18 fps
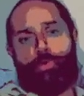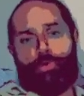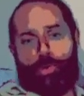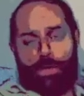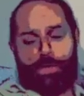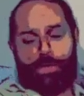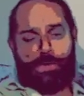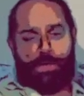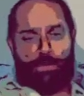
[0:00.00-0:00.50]

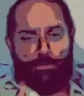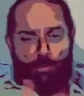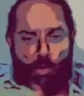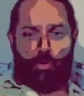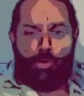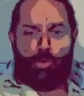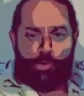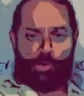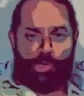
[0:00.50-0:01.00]
things in a
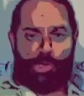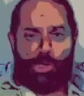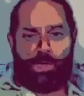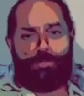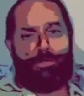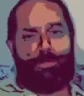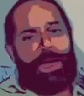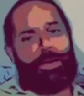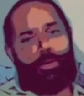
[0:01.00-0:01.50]
vulgar sense
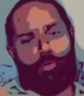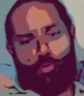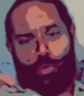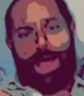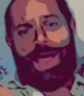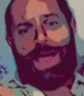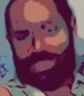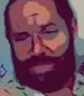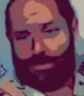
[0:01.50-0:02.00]
by
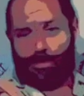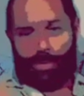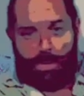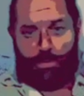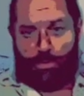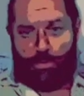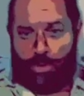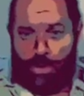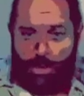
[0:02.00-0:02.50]
grasping
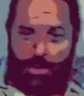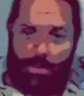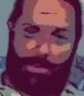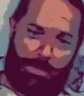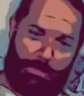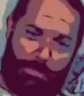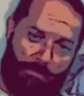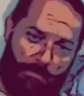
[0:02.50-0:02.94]
things.